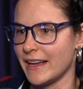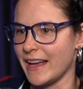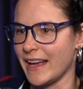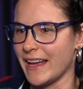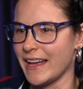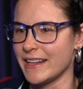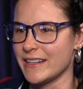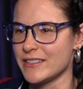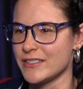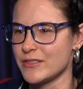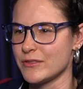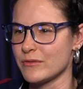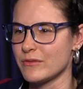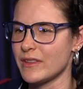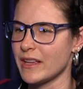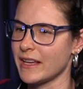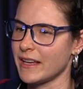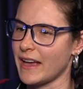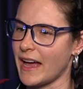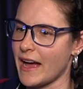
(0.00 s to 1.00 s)
and do
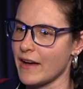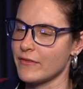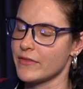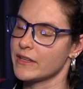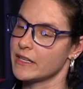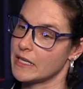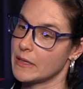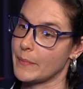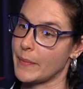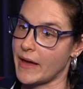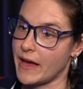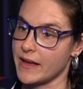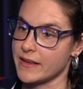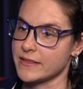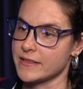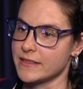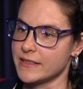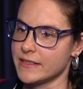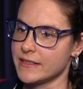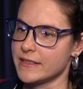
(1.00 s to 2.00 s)
they have the
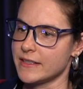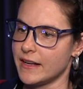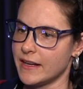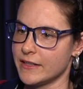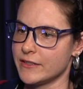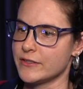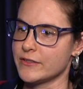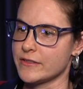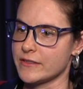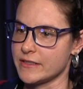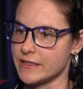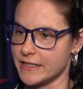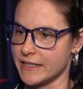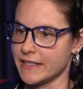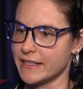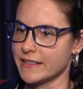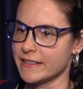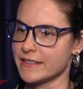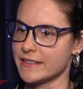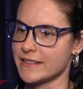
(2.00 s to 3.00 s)
capacity to
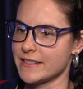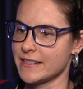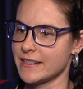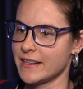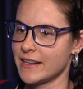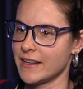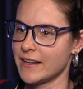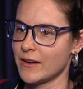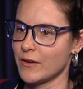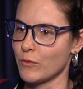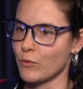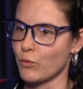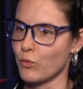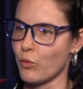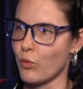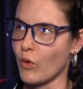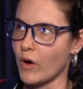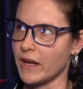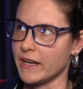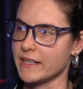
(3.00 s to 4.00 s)
understand
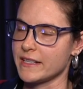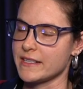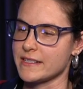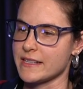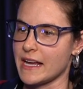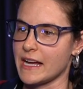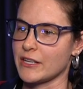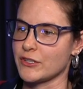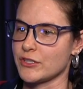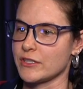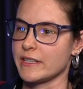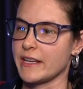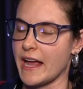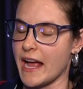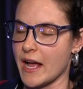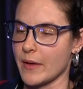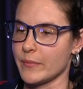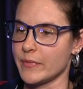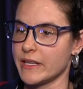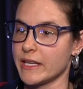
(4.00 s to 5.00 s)
what is actually
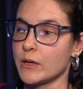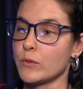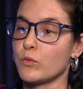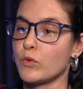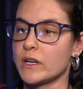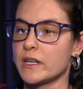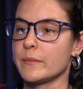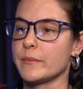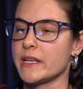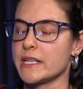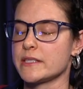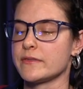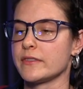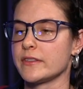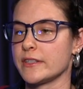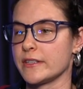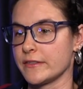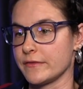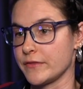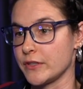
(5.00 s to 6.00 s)
happening and what it means for
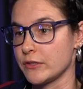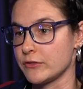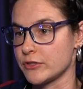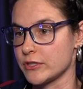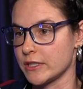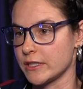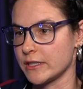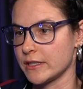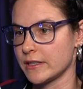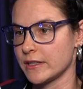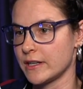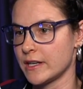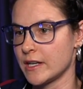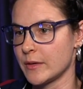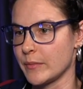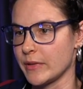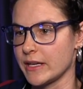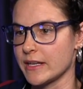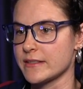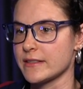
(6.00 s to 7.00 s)
their future?
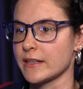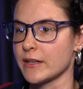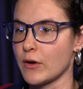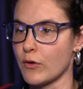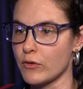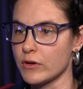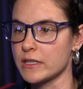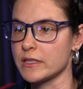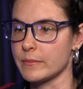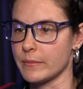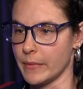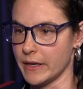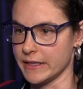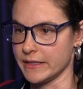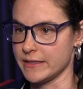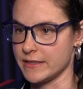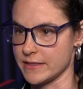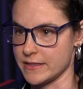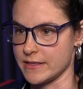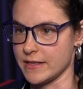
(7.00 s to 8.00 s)
Because a court
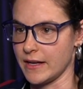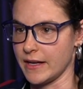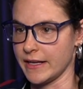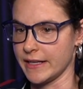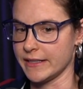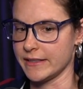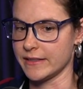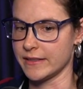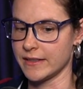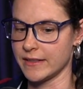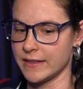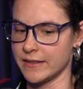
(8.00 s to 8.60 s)
might decide,